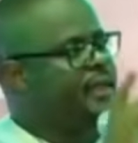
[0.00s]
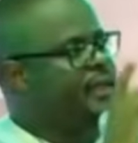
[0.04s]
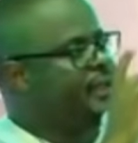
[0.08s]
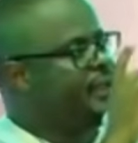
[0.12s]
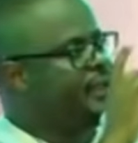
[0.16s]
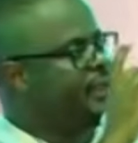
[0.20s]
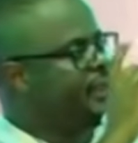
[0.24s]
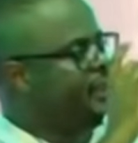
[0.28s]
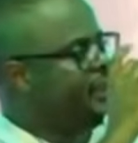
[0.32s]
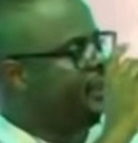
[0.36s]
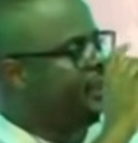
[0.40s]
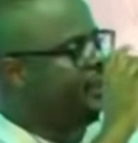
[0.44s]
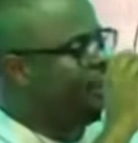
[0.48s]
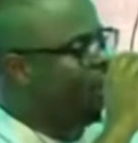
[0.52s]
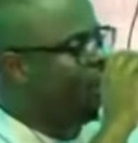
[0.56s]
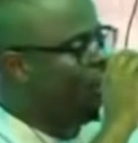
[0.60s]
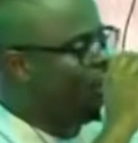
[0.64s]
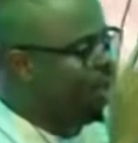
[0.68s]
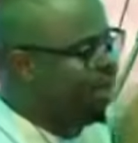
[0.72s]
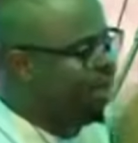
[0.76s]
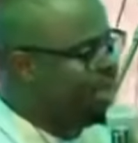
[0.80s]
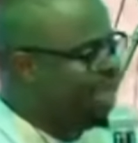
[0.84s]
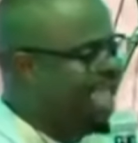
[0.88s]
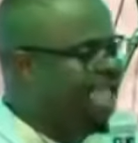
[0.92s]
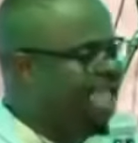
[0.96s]
they will
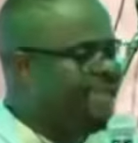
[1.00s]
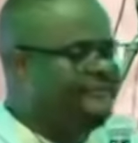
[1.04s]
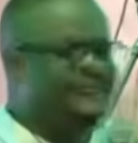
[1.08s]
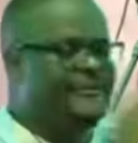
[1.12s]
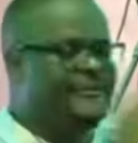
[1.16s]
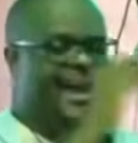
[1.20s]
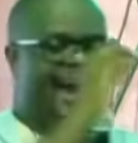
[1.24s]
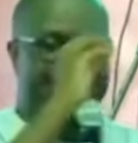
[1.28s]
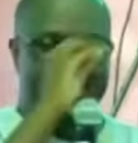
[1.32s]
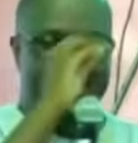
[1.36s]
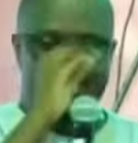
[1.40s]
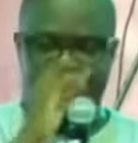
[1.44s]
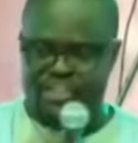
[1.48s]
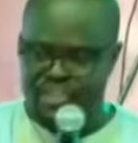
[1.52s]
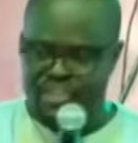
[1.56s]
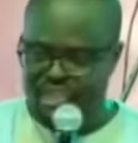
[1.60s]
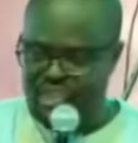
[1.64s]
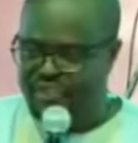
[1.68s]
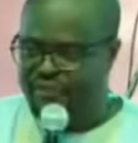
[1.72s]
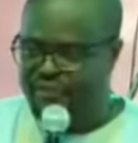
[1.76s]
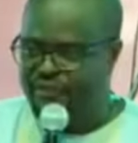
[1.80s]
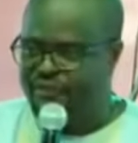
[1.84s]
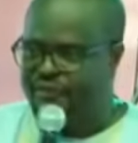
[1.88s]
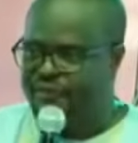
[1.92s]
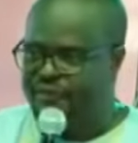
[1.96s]
never achieve
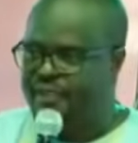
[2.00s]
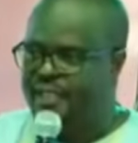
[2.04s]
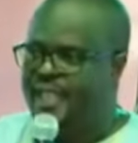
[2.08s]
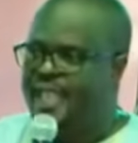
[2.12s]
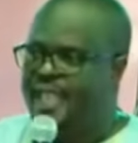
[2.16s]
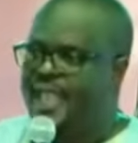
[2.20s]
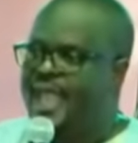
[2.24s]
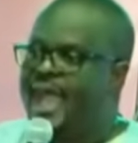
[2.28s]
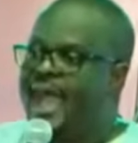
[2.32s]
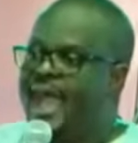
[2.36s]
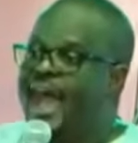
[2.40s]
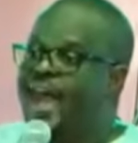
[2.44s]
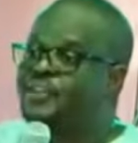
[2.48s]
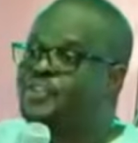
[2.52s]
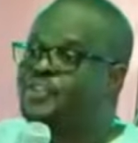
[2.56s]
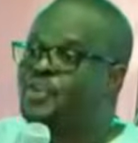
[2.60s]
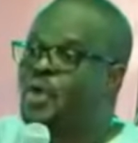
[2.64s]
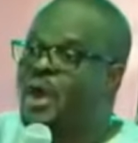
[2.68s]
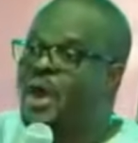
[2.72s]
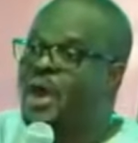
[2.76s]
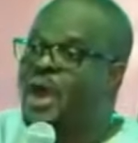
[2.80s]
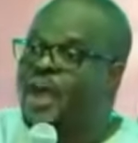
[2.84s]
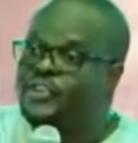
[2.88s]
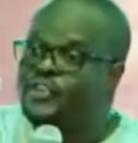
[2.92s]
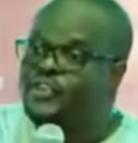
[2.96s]
as long as
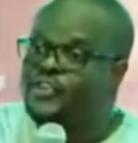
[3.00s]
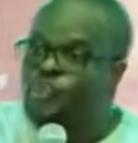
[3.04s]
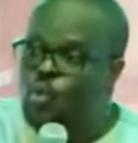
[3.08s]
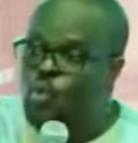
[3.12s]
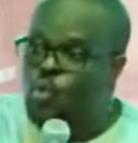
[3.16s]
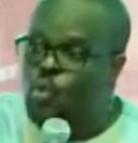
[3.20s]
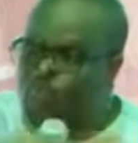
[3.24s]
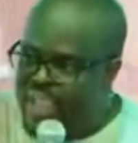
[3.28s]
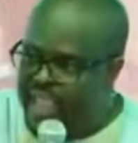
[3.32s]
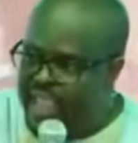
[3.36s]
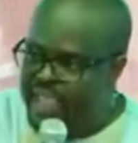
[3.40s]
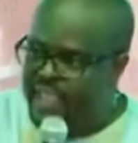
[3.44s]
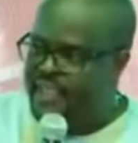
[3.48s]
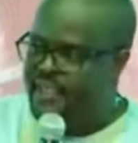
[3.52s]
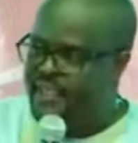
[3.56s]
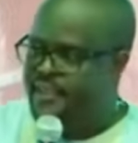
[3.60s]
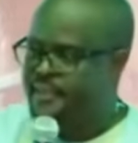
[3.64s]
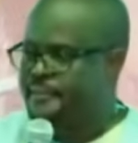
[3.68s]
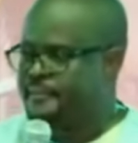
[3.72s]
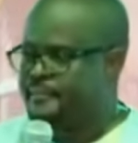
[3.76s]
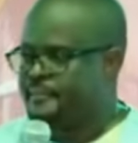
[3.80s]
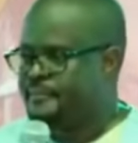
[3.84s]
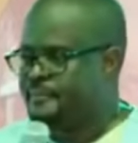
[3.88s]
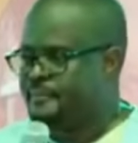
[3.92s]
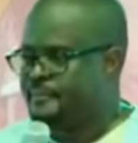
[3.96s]
we
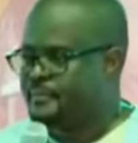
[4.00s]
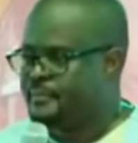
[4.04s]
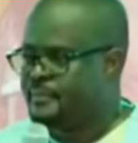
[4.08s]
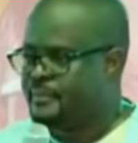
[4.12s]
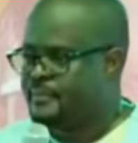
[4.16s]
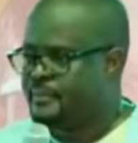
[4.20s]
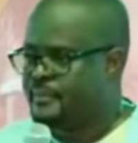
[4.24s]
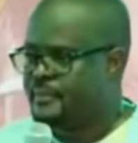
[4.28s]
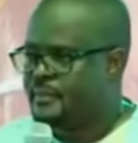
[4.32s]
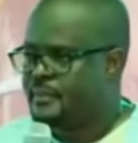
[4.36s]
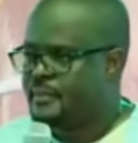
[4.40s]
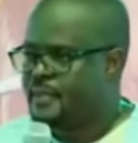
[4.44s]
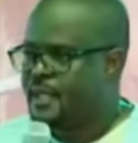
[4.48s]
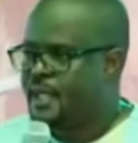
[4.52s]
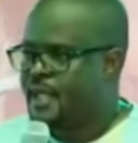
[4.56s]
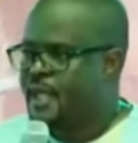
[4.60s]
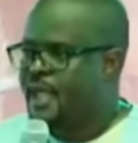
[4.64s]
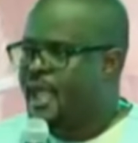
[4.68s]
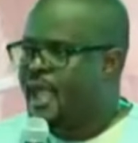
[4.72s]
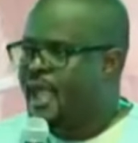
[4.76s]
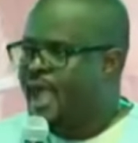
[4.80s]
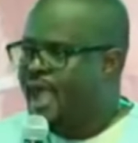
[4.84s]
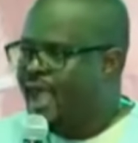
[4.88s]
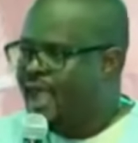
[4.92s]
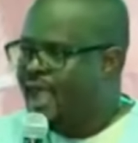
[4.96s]
are
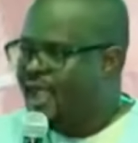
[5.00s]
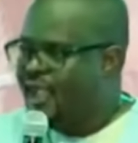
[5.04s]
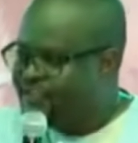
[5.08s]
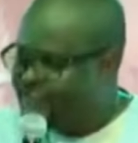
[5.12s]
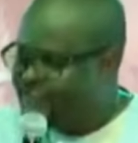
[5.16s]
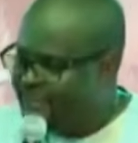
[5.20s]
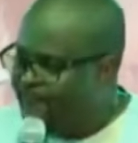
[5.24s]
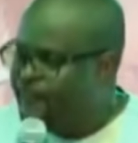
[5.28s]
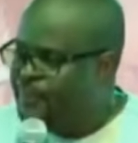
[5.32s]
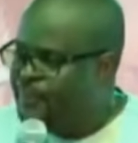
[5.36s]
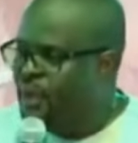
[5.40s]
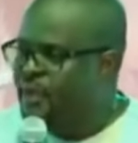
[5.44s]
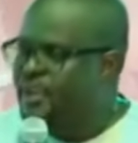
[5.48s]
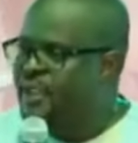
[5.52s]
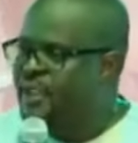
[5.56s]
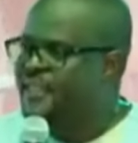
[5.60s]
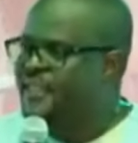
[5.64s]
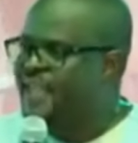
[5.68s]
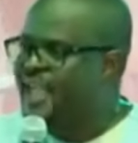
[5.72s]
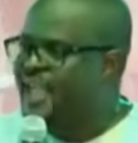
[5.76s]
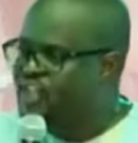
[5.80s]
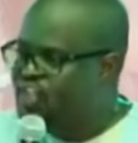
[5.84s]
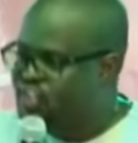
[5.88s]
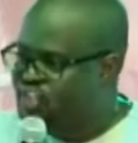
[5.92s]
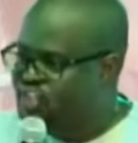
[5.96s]
championing the
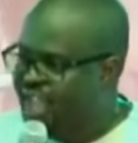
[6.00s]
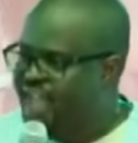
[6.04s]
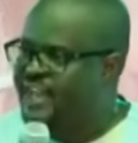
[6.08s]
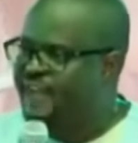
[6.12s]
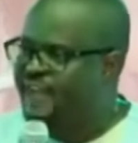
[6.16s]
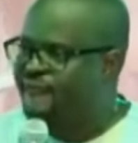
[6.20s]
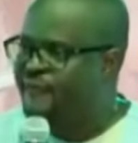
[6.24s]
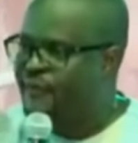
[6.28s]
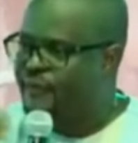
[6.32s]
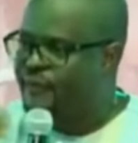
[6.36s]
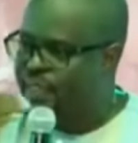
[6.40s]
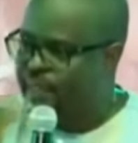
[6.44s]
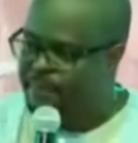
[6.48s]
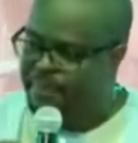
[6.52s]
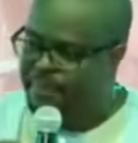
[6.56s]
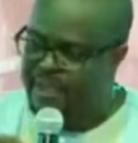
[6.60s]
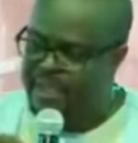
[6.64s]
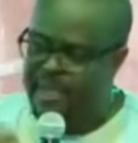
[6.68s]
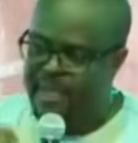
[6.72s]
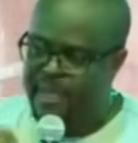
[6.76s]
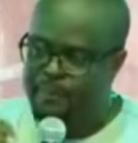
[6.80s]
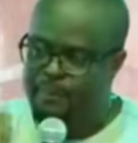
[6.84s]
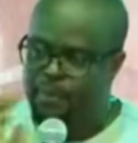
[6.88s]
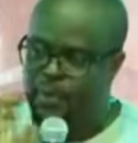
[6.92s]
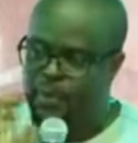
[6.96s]
agenda for the people.
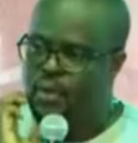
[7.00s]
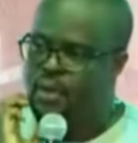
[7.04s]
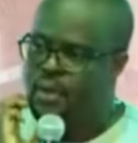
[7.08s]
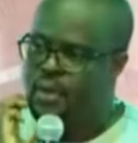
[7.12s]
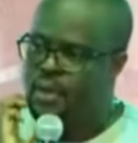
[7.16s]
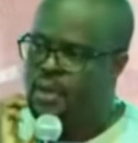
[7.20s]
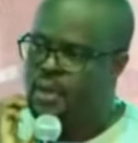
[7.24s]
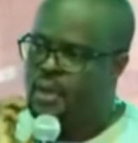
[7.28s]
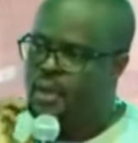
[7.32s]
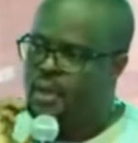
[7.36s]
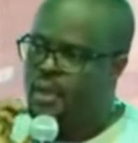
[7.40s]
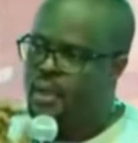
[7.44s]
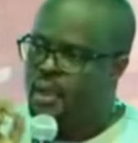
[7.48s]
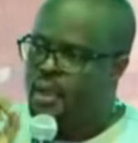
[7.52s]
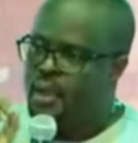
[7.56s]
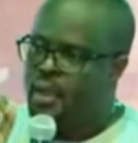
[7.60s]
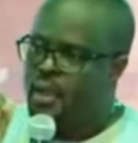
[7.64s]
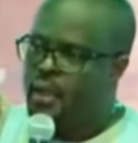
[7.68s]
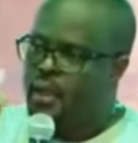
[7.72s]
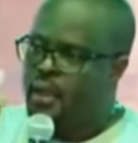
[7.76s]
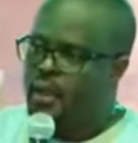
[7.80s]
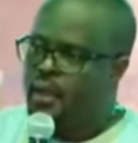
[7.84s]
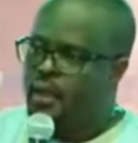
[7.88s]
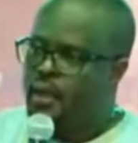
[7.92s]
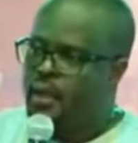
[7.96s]

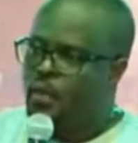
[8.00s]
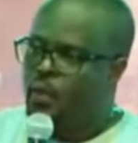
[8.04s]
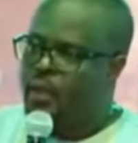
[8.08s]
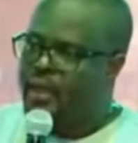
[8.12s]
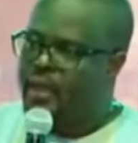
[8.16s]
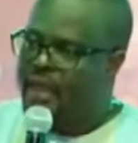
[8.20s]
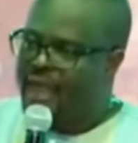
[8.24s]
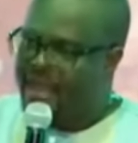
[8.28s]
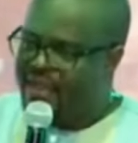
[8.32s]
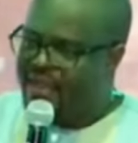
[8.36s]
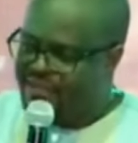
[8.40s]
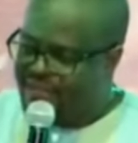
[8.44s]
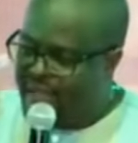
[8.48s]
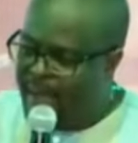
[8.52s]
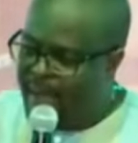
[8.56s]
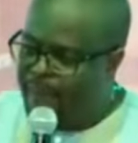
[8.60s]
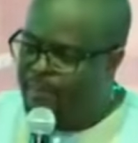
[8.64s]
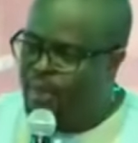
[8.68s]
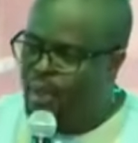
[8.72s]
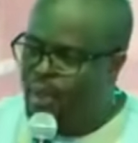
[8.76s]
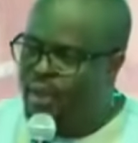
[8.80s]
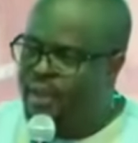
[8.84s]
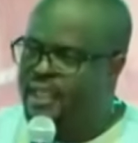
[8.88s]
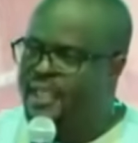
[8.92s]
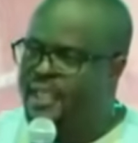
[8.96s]
We are
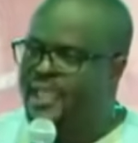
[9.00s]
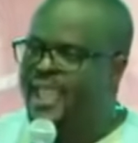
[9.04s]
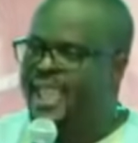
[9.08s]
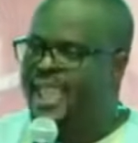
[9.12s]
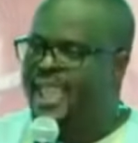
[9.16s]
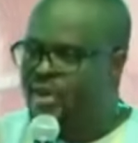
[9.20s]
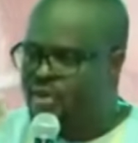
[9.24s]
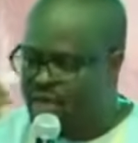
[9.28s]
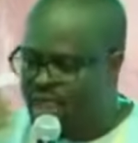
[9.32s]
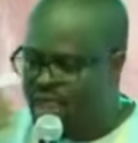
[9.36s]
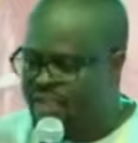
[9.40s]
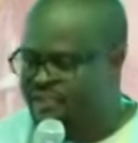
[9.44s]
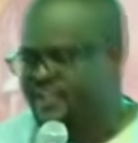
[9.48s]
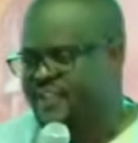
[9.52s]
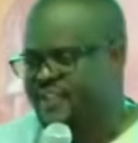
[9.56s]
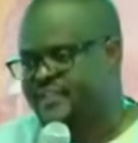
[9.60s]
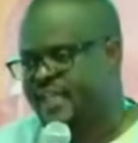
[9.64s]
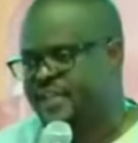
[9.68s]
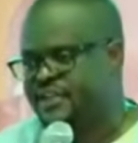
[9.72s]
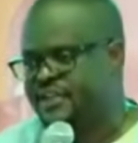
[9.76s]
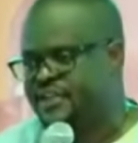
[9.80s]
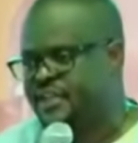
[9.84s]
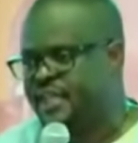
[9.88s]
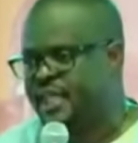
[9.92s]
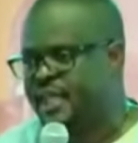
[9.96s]
championing a righteous
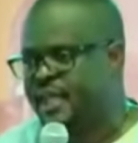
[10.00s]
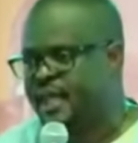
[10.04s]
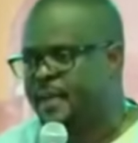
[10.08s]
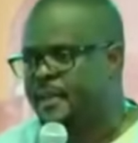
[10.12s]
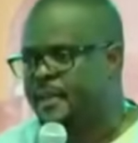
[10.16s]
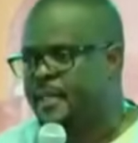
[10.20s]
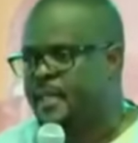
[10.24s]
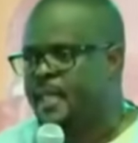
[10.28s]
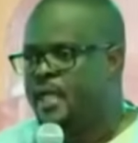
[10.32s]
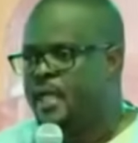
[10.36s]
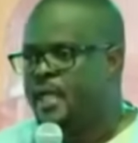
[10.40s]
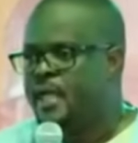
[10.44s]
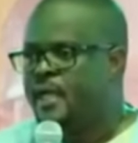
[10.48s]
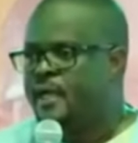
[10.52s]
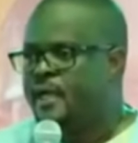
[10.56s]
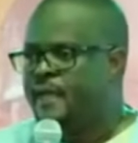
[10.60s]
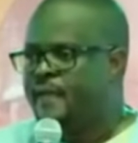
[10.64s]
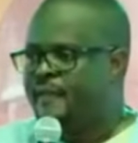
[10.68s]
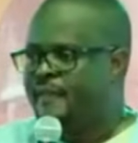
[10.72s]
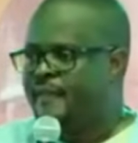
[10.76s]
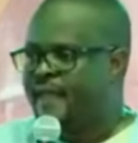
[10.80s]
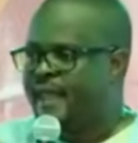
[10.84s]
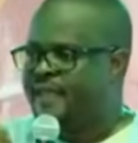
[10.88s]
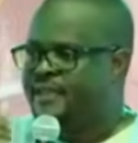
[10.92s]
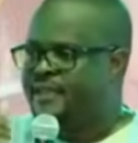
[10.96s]
idea that
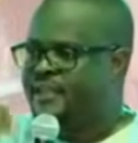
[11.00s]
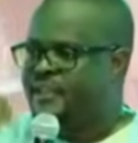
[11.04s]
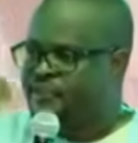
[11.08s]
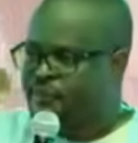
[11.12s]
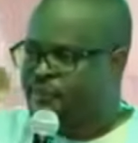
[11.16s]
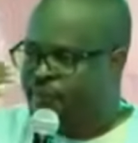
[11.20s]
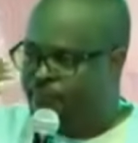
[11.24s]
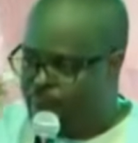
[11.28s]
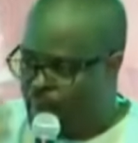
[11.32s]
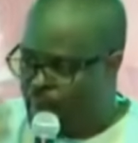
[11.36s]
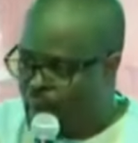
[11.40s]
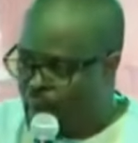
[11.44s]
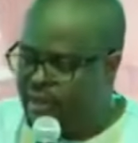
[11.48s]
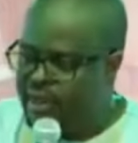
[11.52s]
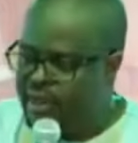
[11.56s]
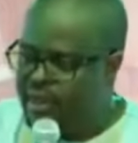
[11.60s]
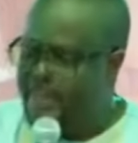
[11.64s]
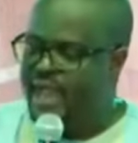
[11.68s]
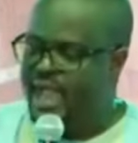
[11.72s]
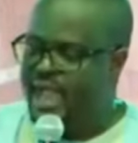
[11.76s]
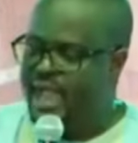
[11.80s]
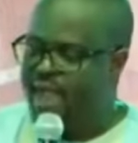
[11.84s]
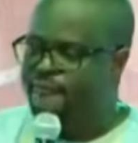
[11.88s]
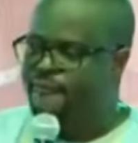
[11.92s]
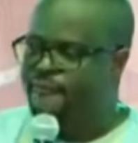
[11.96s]
is bold
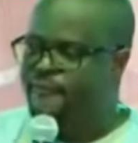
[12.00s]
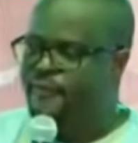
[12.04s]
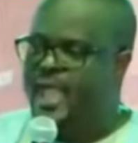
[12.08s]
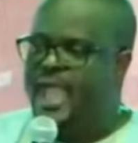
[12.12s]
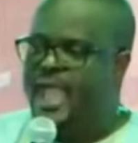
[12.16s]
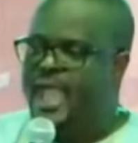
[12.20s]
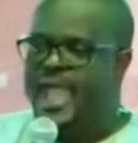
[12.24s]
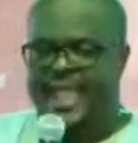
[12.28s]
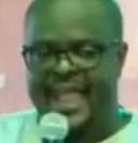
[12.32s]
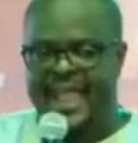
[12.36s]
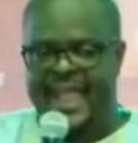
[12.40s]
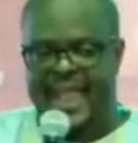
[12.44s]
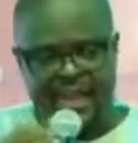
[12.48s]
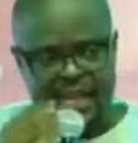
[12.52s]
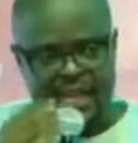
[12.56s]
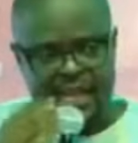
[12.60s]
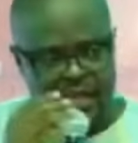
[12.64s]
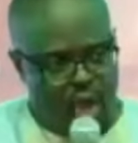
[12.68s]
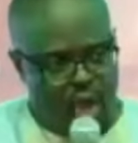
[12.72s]
enough, cannot be